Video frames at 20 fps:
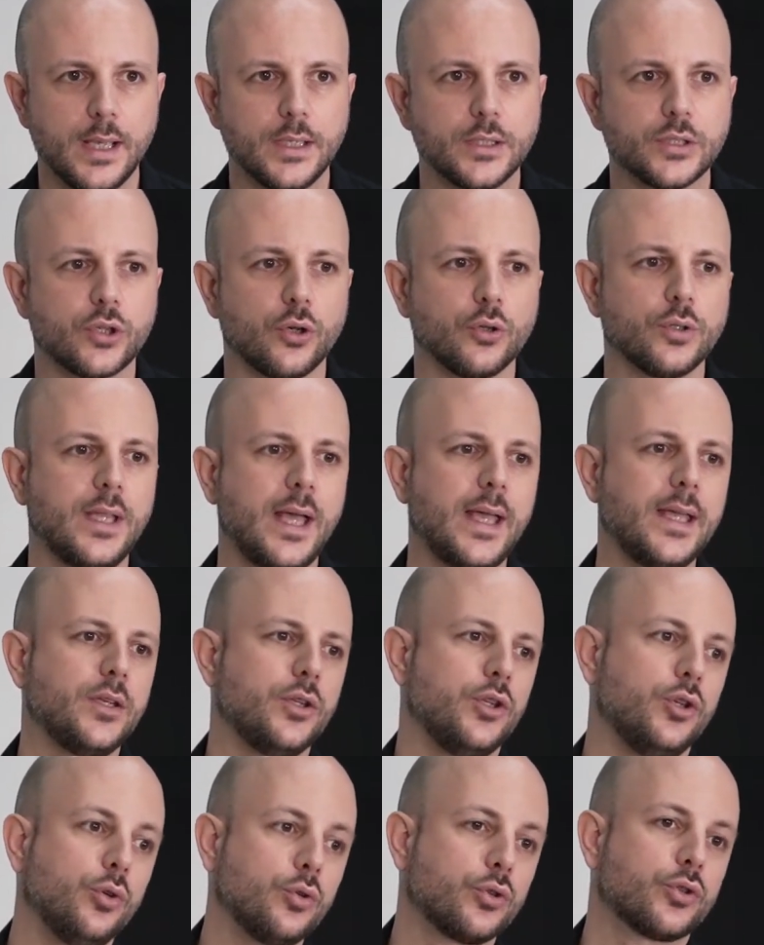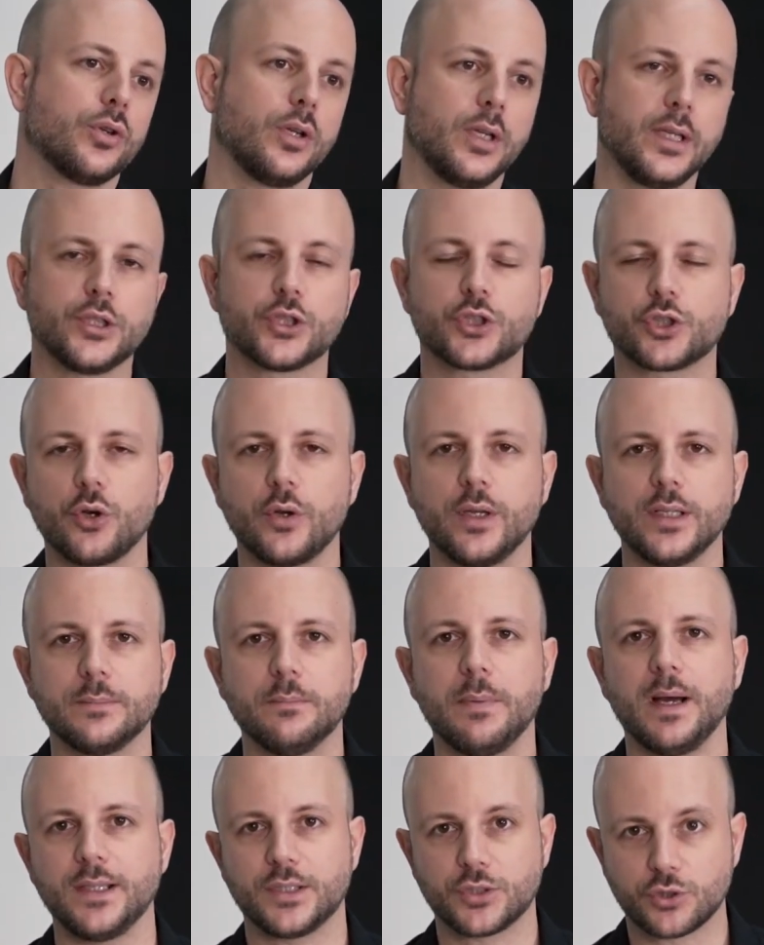So they usually show it
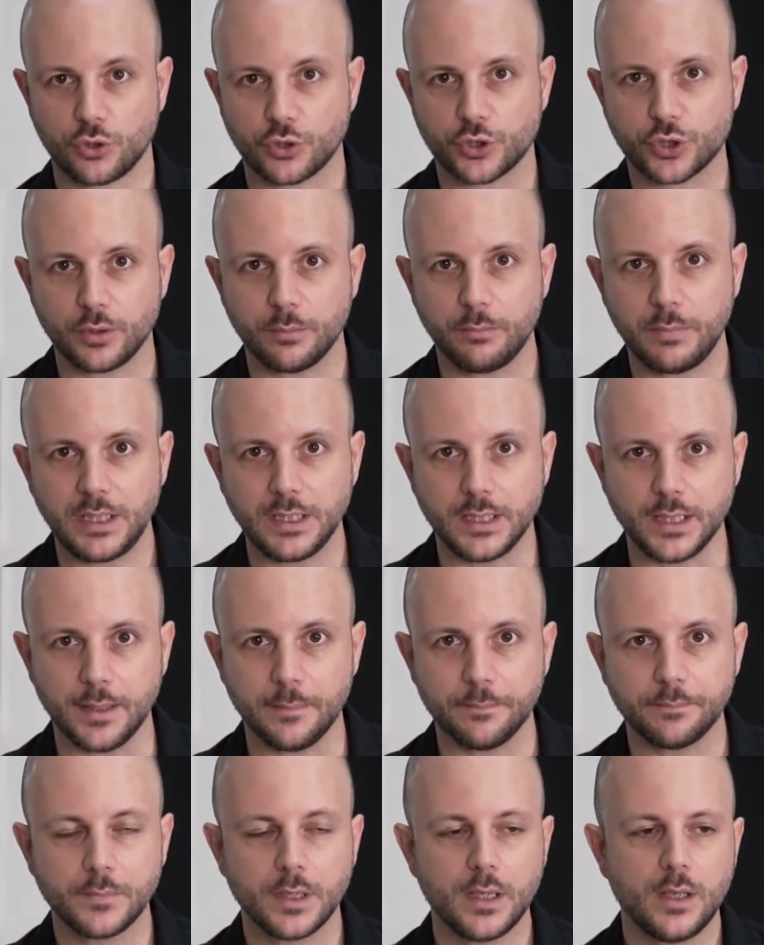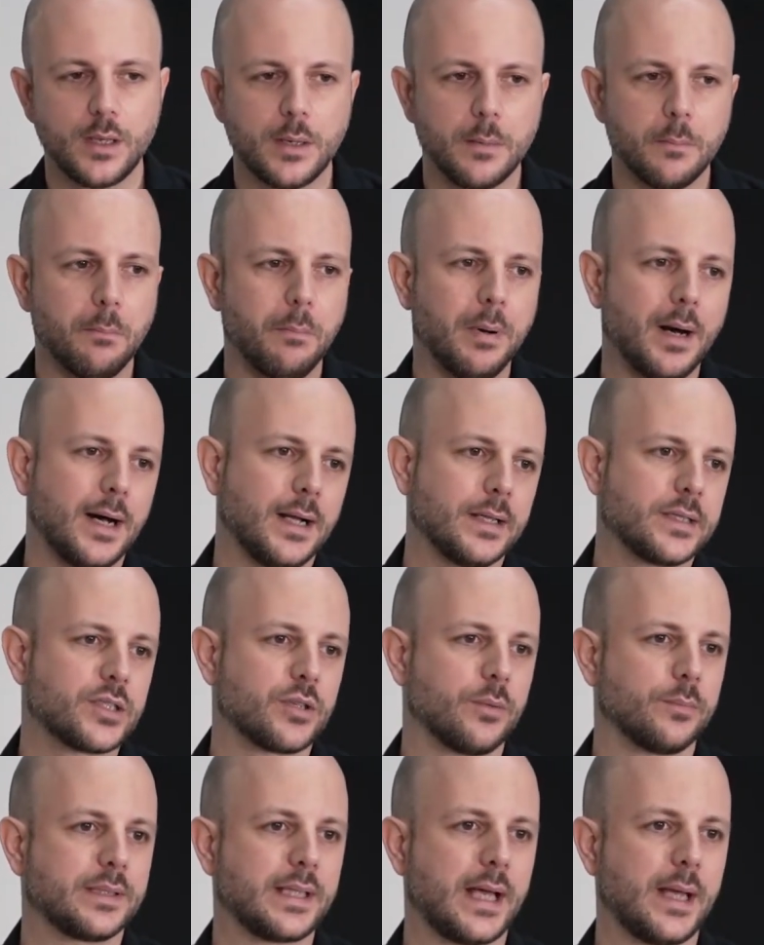by social media, but
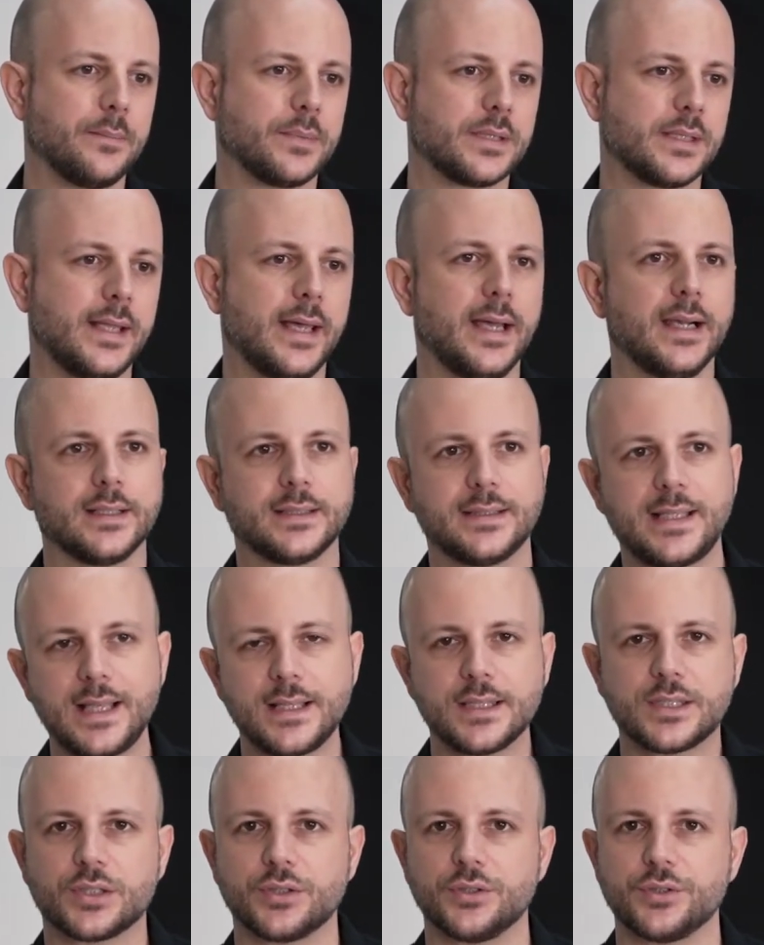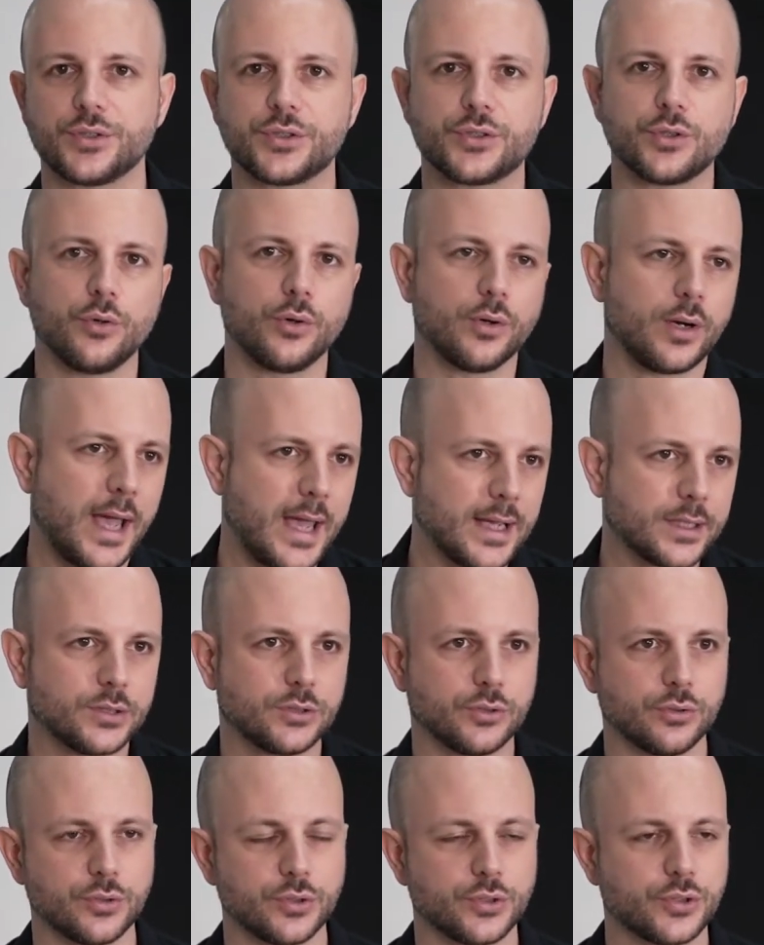sometimes they are dancers or
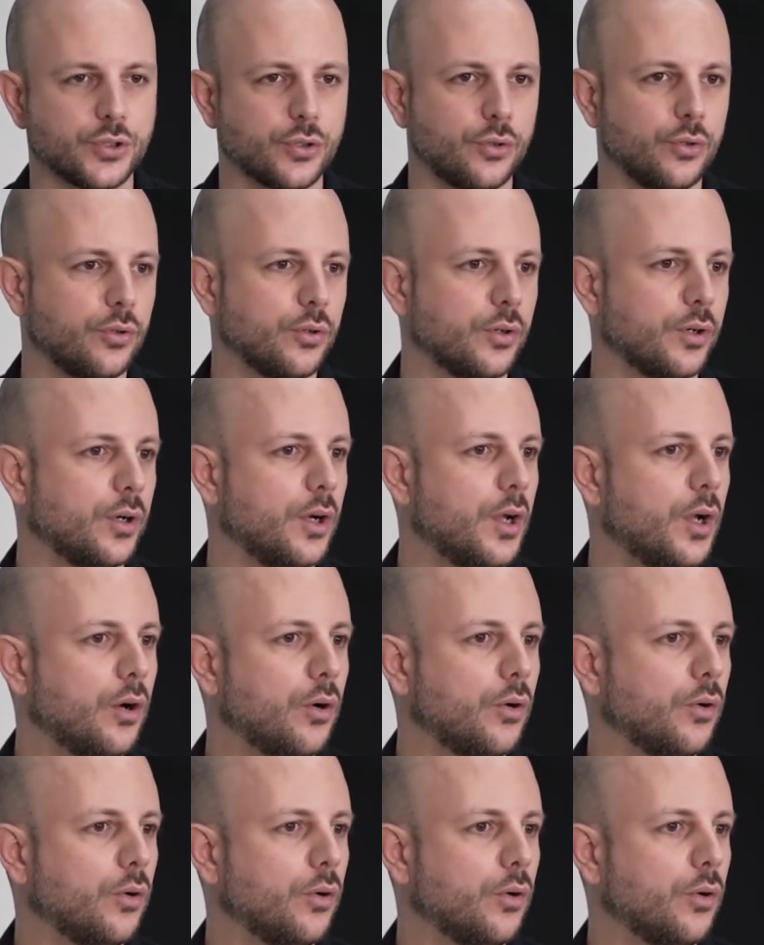actors or